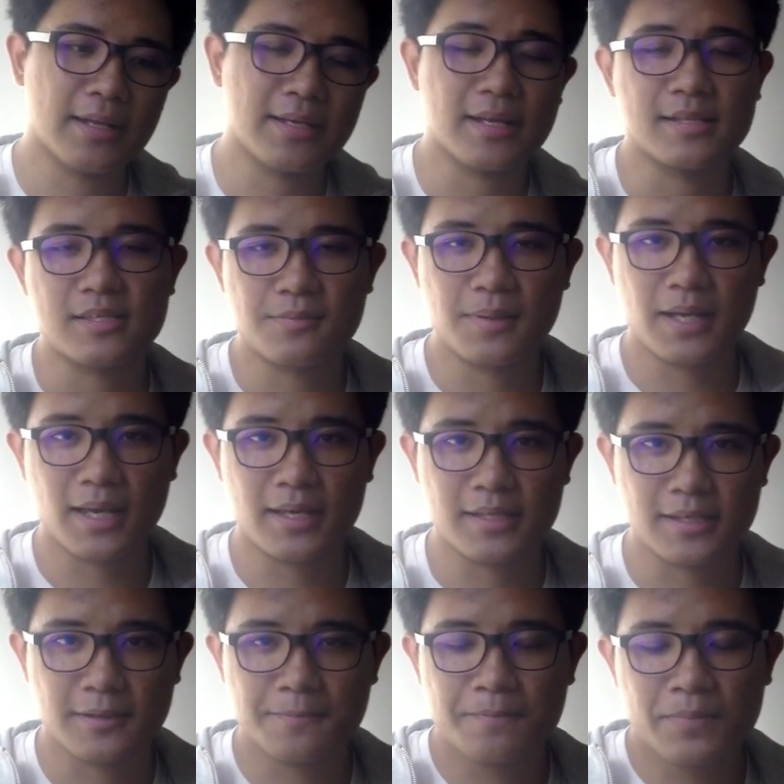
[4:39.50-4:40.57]
dan
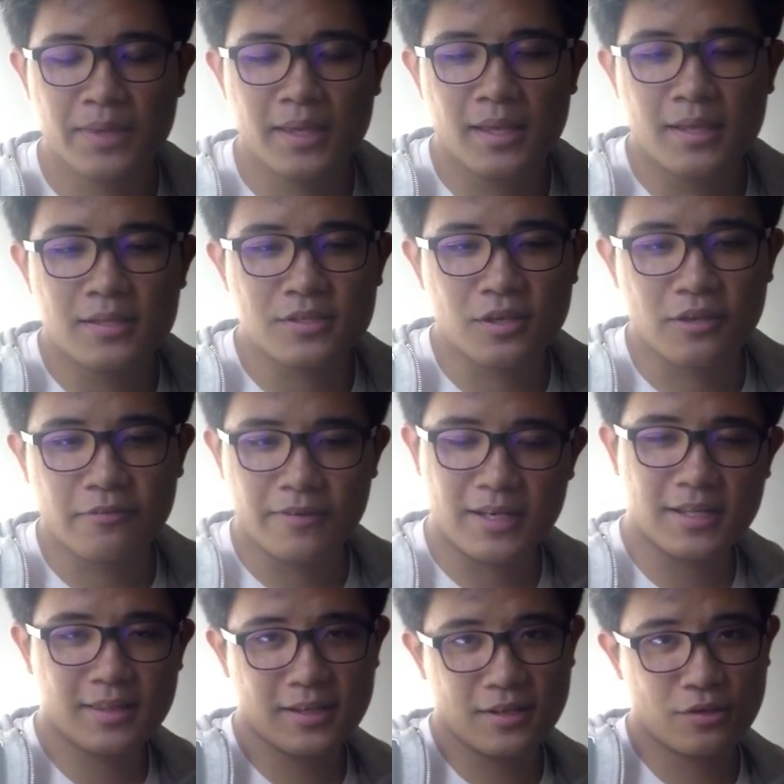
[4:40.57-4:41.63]
sebagainya. So if
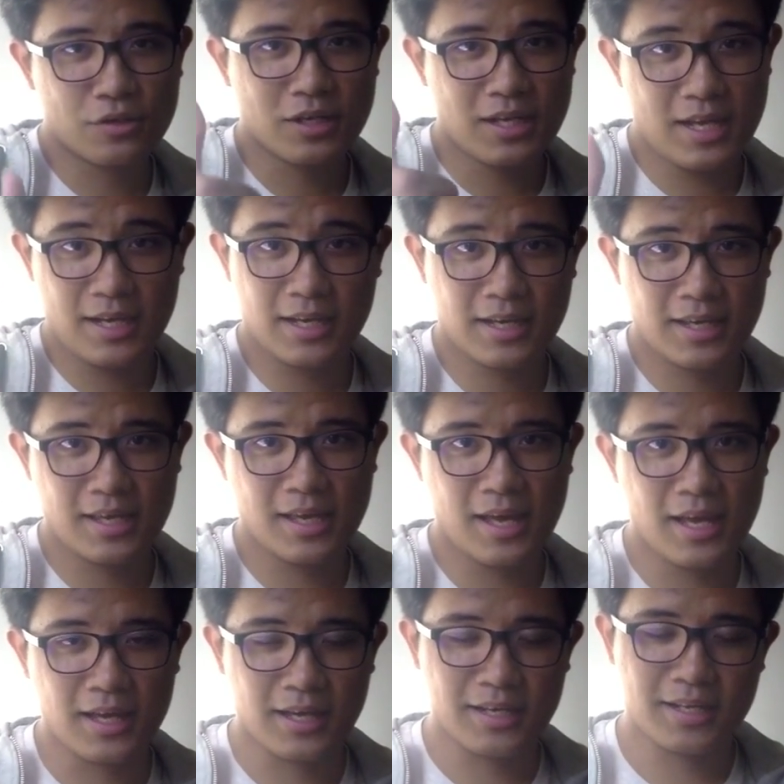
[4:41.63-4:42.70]
anything, good luck.
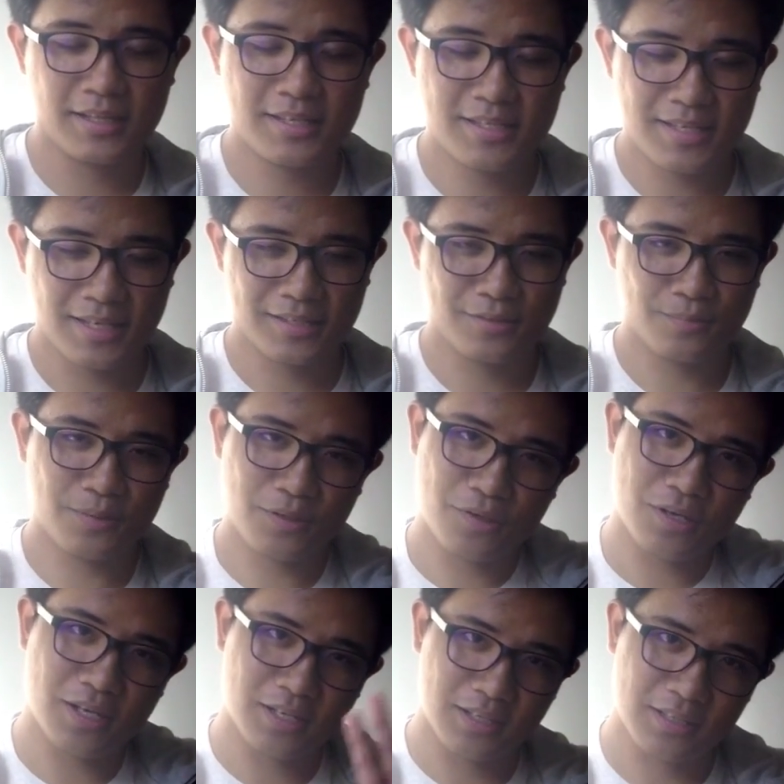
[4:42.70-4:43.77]
Nanti saya jumpa
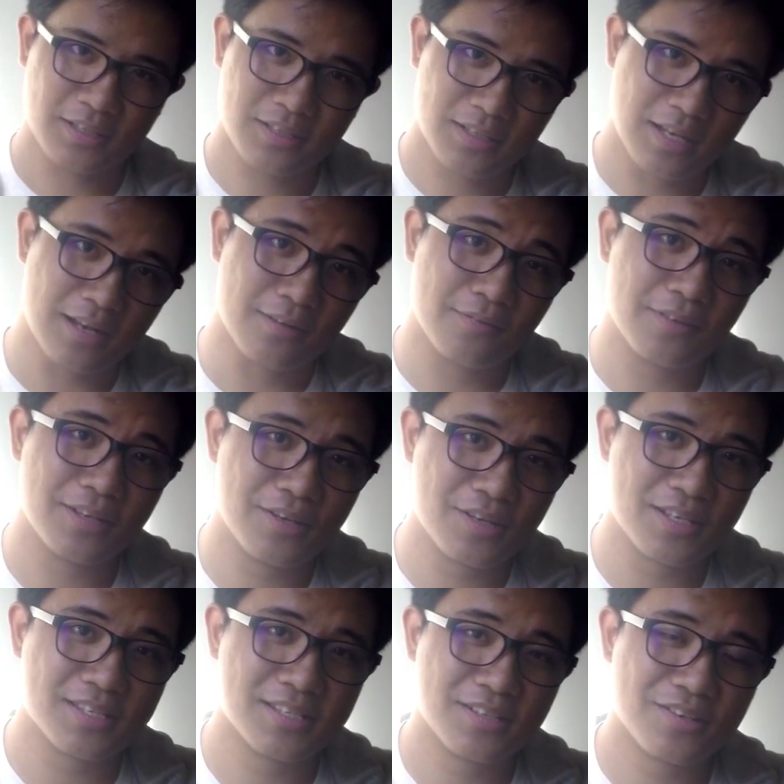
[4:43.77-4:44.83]
korang dalam video
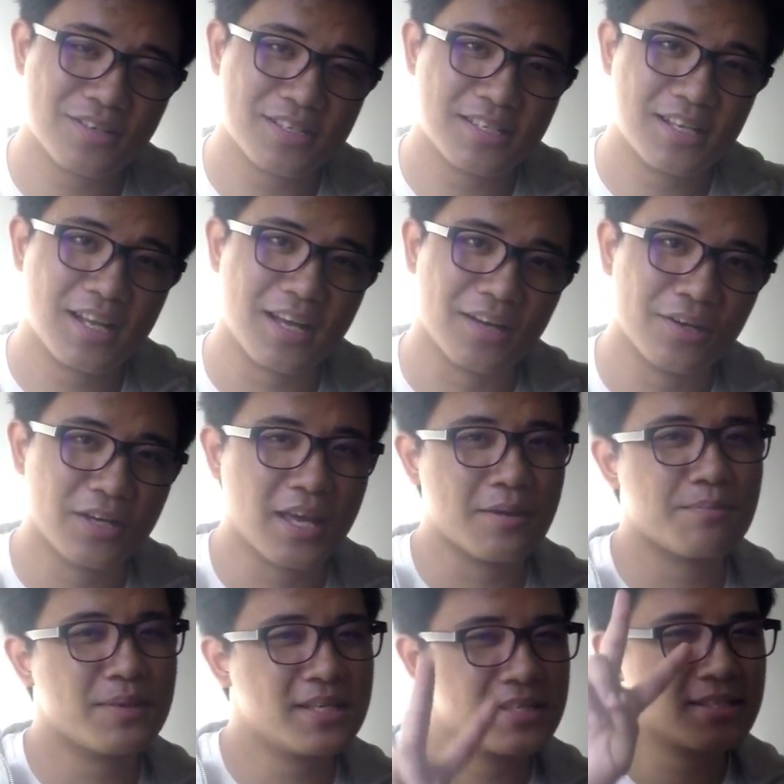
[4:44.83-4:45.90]
yang seterusnya lah. Okay,
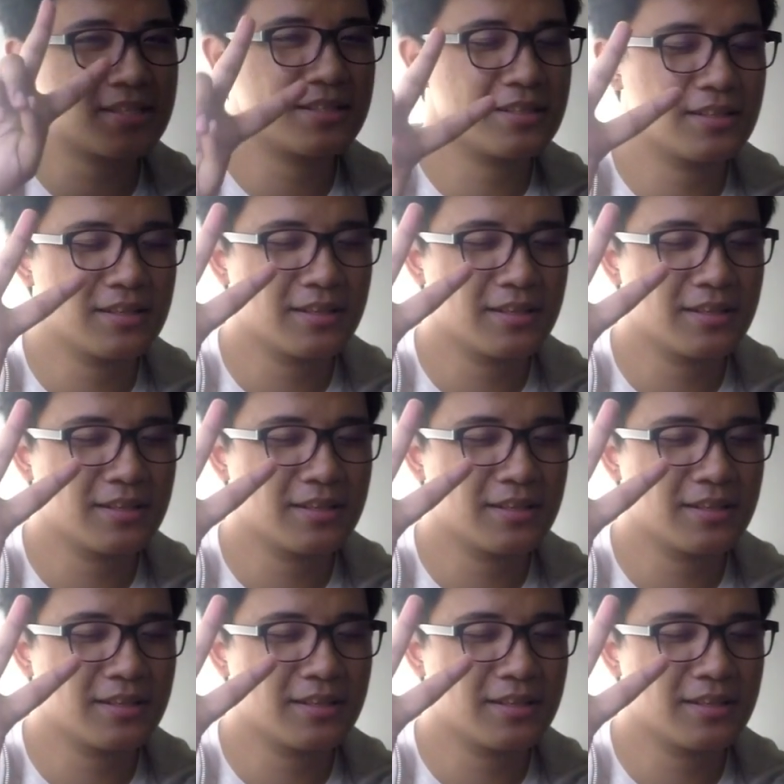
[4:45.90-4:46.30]
peace.